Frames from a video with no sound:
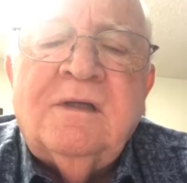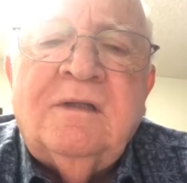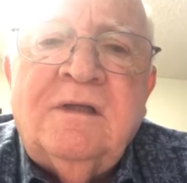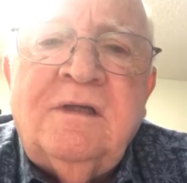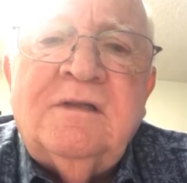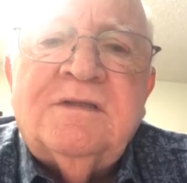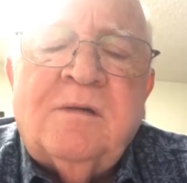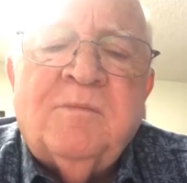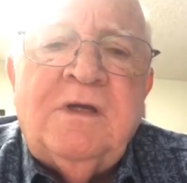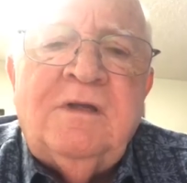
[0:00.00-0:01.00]
And then as
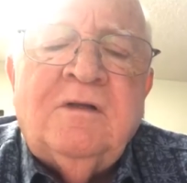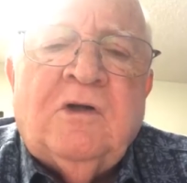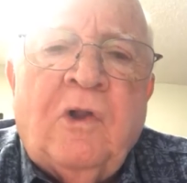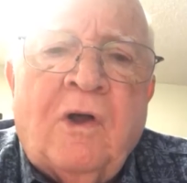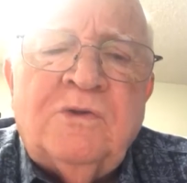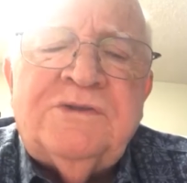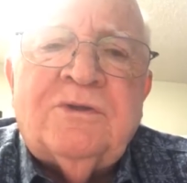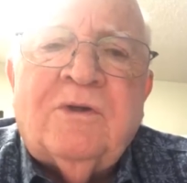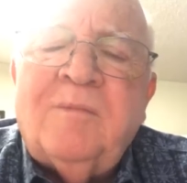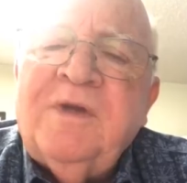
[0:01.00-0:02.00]
I'm getting
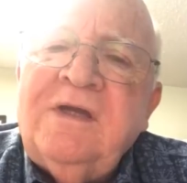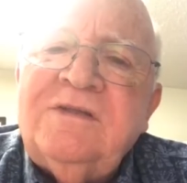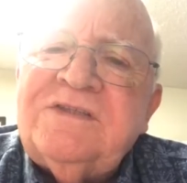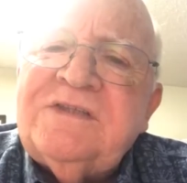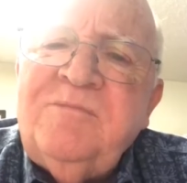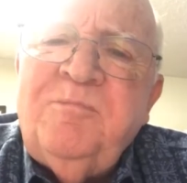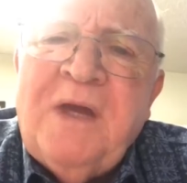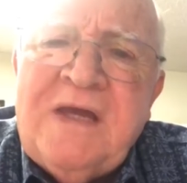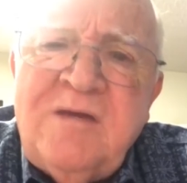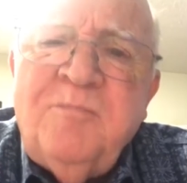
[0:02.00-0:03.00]
closer, I begin to see
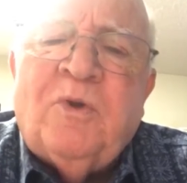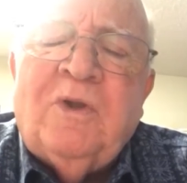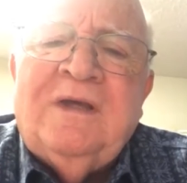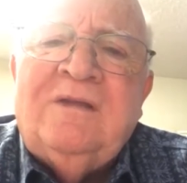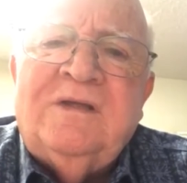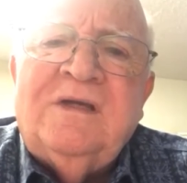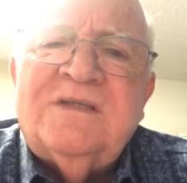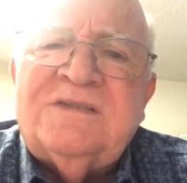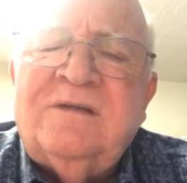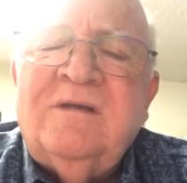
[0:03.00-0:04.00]
people in
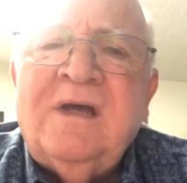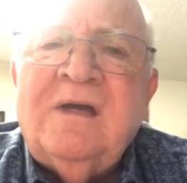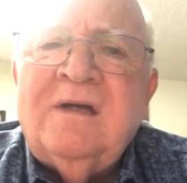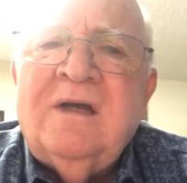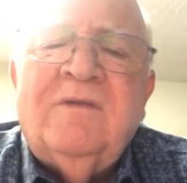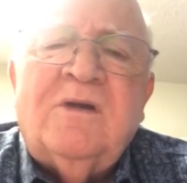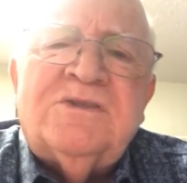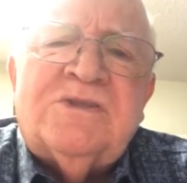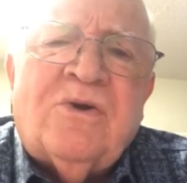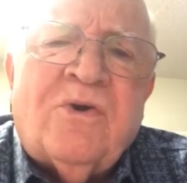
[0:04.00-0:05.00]
this, and, and they're
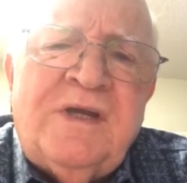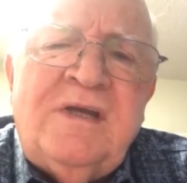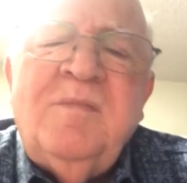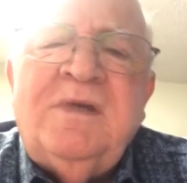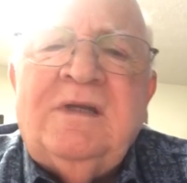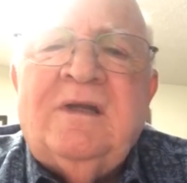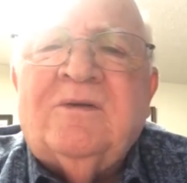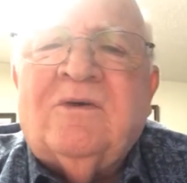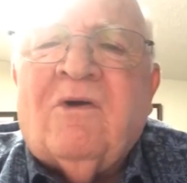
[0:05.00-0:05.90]
screaming and